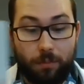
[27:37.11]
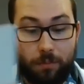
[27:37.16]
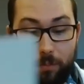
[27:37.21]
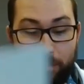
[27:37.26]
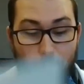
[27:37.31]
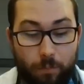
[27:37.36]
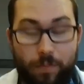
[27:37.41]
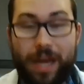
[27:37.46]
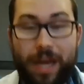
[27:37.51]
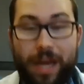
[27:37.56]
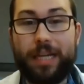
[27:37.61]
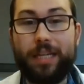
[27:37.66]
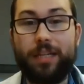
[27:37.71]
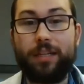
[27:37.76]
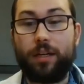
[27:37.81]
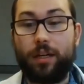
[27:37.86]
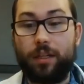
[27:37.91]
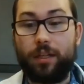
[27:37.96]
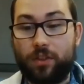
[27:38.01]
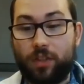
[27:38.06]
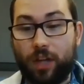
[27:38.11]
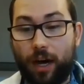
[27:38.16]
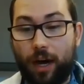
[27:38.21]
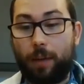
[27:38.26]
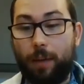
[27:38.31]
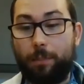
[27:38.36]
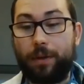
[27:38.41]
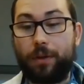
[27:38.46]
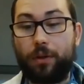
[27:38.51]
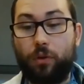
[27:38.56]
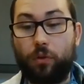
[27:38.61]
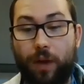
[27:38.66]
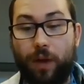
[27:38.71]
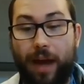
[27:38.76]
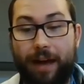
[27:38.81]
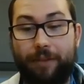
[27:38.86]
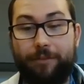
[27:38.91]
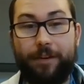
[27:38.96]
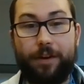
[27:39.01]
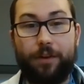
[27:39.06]
made a
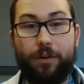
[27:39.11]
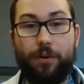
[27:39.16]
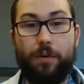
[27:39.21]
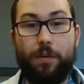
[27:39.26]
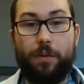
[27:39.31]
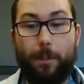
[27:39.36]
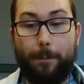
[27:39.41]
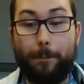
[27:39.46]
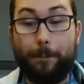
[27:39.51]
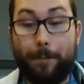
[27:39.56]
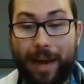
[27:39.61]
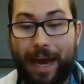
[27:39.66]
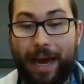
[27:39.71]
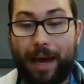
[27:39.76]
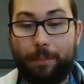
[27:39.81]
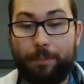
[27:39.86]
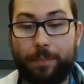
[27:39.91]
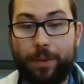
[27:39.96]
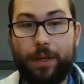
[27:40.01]
topographical map.